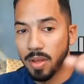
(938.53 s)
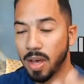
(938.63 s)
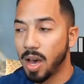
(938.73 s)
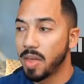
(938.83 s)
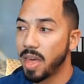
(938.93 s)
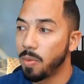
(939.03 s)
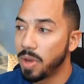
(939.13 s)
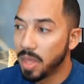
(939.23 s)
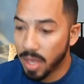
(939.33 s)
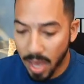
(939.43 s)
That
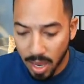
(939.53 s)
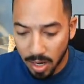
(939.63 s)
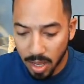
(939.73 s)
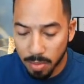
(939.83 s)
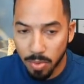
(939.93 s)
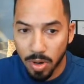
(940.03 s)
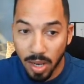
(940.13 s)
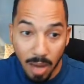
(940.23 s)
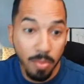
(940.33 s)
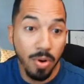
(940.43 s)
way they had a
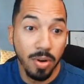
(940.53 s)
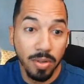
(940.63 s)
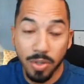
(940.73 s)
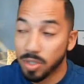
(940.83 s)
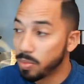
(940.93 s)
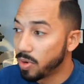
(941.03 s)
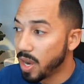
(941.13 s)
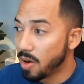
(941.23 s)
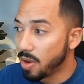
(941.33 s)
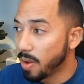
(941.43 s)
lot more usable
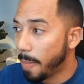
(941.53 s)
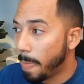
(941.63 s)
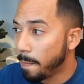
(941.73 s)
area.